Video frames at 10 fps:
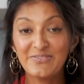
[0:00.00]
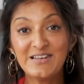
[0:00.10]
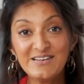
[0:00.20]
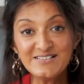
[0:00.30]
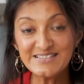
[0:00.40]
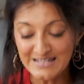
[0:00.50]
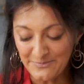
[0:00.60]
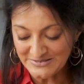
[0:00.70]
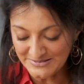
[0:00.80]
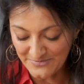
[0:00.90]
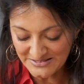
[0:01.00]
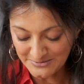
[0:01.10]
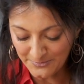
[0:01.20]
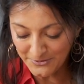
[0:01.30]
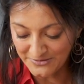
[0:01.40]
The last step is the
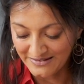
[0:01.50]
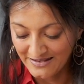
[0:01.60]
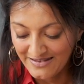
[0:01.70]
mascarpone.